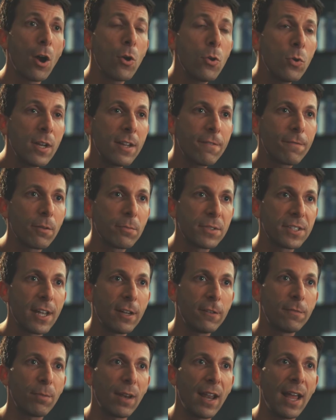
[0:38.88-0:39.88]
only from
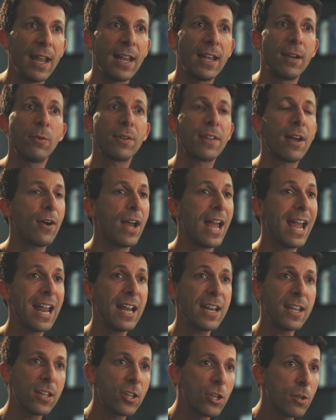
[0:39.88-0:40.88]
self-play and without
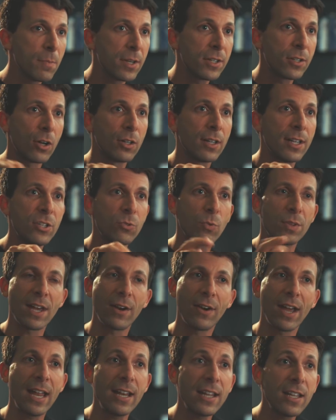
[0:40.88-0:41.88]
any human knowledge,
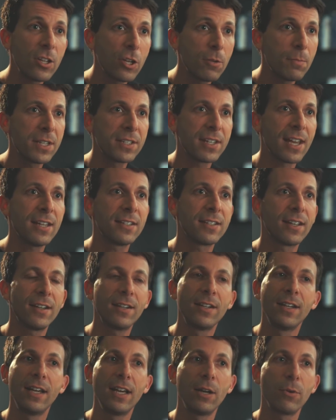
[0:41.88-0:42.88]
without any human
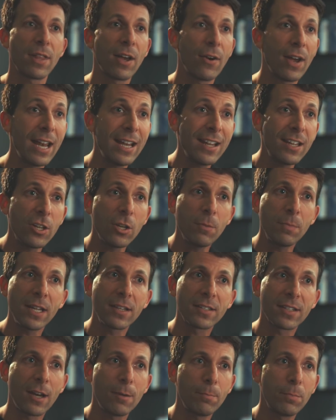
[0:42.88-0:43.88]
data, without any human
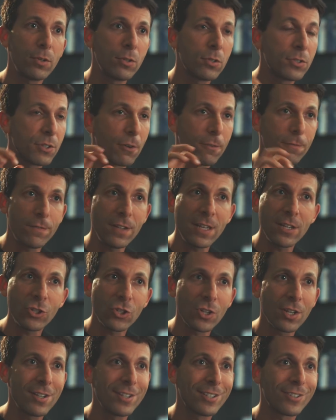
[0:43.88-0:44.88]
examples or
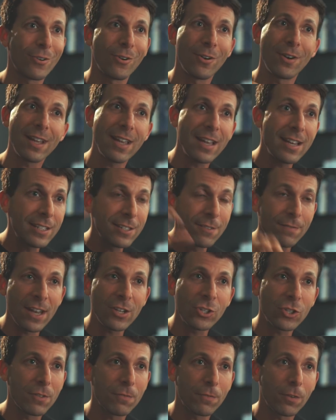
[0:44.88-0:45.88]
features or
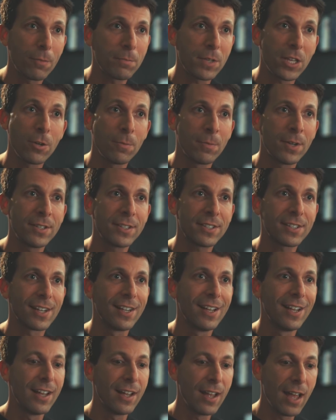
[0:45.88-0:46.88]
intervention from humans.
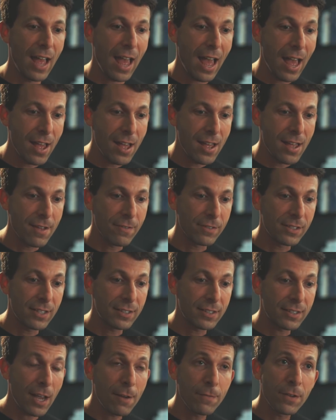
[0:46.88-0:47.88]
It
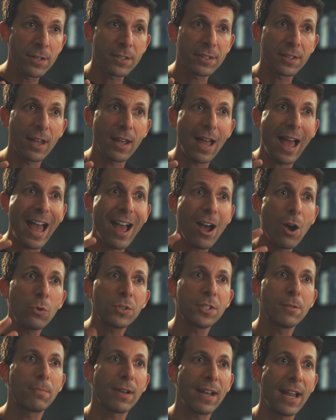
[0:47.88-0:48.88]
discovers how
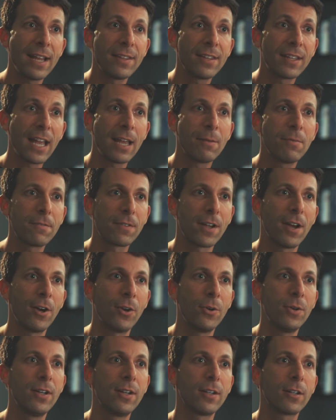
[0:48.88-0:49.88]
to play the game of
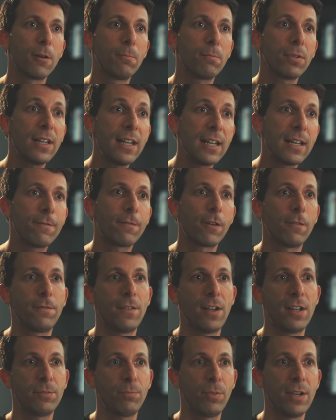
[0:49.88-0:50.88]
Go completely from
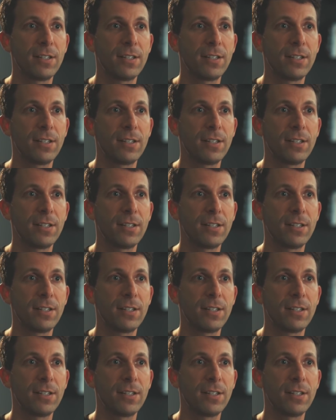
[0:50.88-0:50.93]
first